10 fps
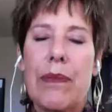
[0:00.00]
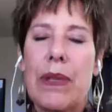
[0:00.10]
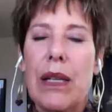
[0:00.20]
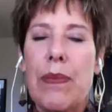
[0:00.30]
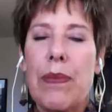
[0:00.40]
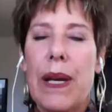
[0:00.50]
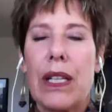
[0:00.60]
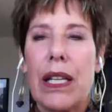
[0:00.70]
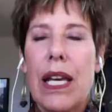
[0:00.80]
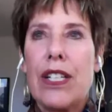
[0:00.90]
not about,
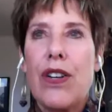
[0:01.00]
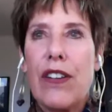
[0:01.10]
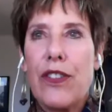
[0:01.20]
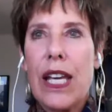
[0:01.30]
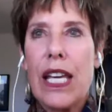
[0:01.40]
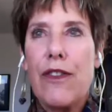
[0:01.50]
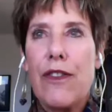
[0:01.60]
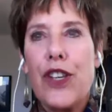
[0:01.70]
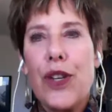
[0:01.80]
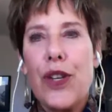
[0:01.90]
you know, if
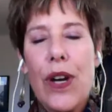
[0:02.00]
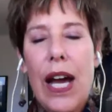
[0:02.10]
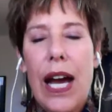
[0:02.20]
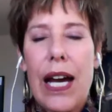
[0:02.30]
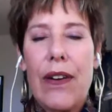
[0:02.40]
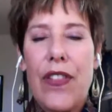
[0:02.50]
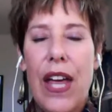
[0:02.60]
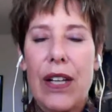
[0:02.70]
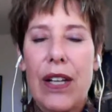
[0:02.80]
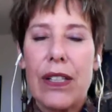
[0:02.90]
you have
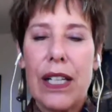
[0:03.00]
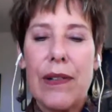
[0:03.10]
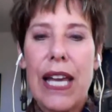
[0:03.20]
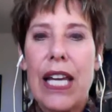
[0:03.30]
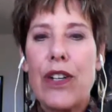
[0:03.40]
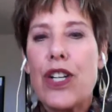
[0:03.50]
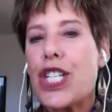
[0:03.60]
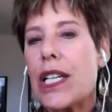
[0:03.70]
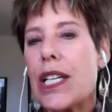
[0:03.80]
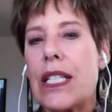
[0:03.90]
that
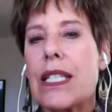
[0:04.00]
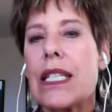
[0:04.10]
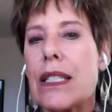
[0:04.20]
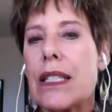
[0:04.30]
energy that's